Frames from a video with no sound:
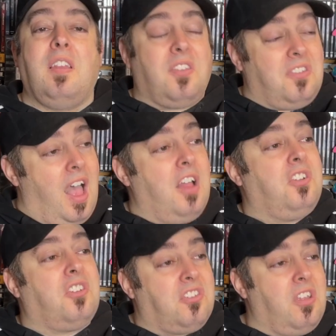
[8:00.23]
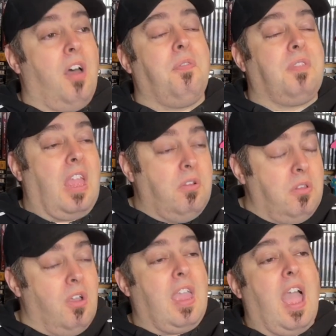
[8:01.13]
nostalgic stuff that you
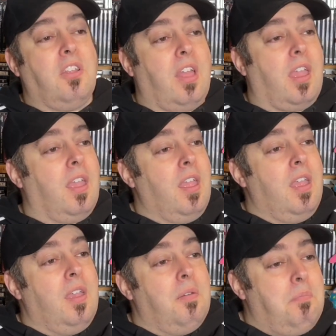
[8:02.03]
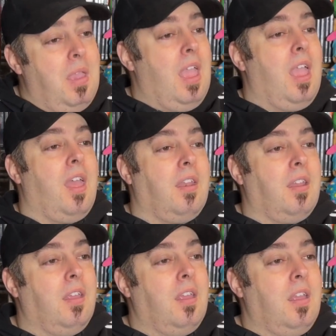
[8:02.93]
look at and you're like, man,
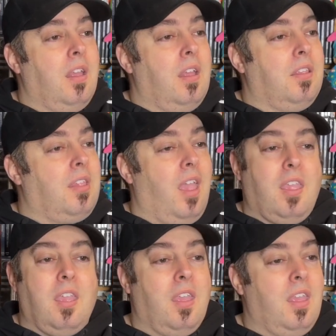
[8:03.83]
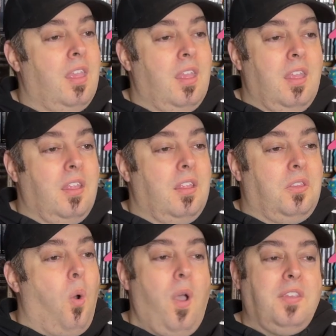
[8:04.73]
it's like
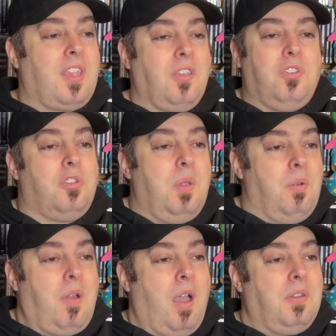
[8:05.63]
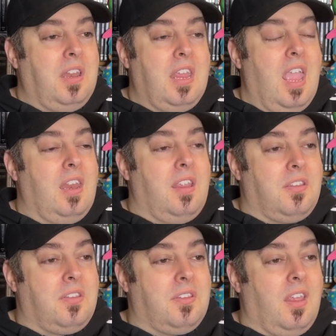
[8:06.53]
toys that used to be around in the
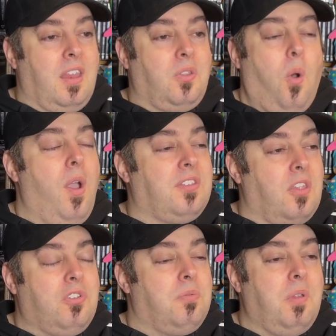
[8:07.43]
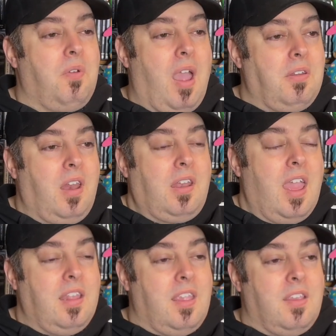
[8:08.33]
80s, toys that used to be around in the
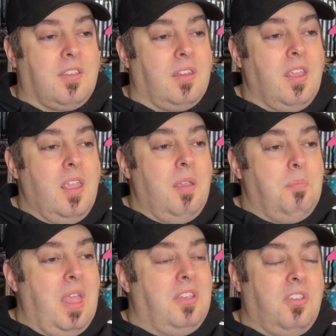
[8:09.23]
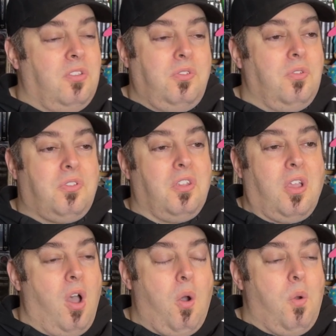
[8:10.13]
90s, and places you used to
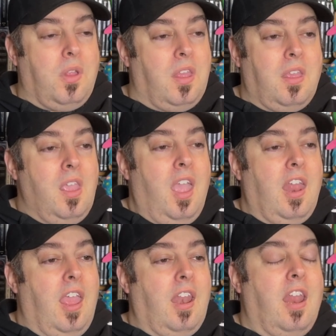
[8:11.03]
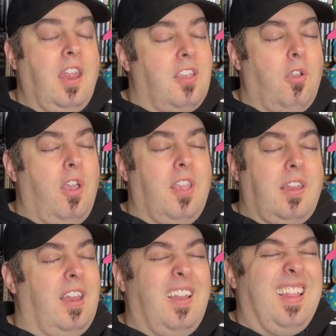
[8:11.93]
go. And, and, and it's, and, and,
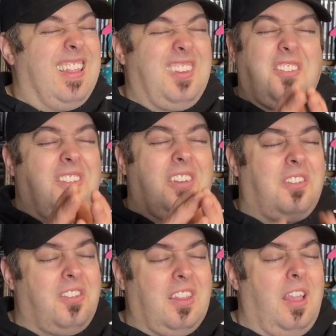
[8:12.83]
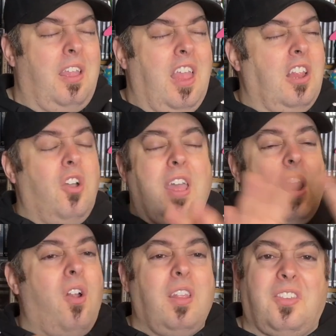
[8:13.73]
and let's just, let's just, you're looking
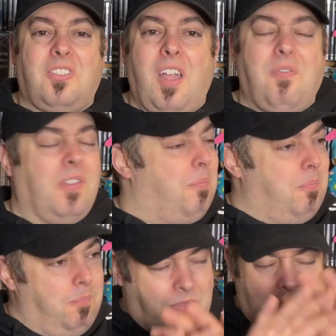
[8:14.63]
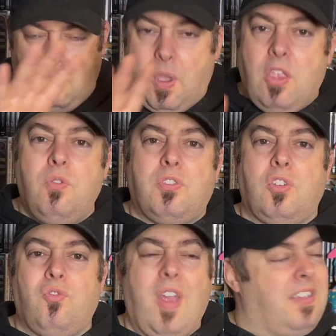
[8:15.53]
at all this stuff and the way you used to
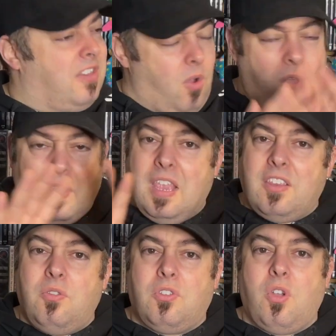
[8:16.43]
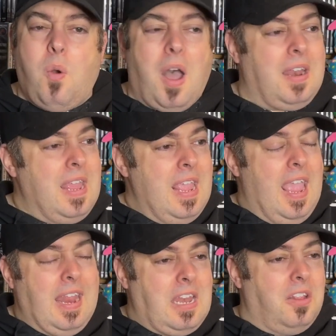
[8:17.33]
dress and all the things that used to go on.
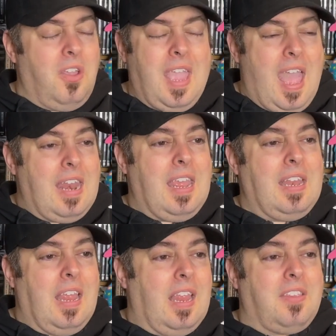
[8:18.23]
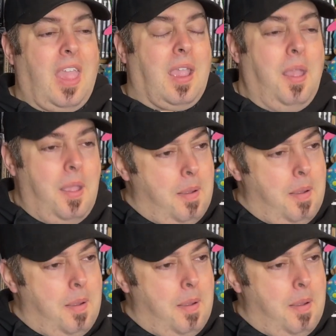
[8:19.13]
And then you look at it and, and it's like,